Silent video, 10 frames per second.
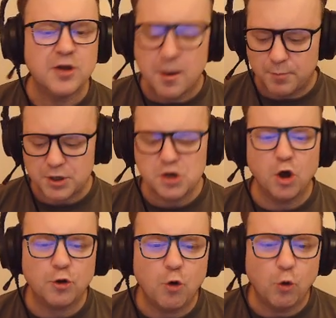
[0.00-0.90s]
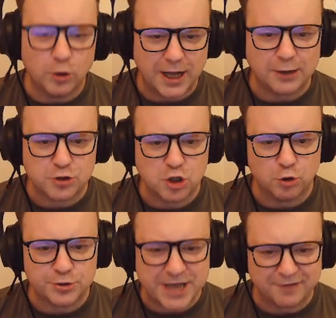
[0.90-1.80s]
But not all
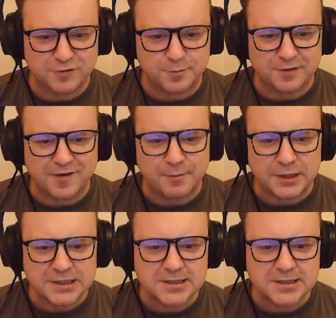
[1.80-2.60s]
households have to be families.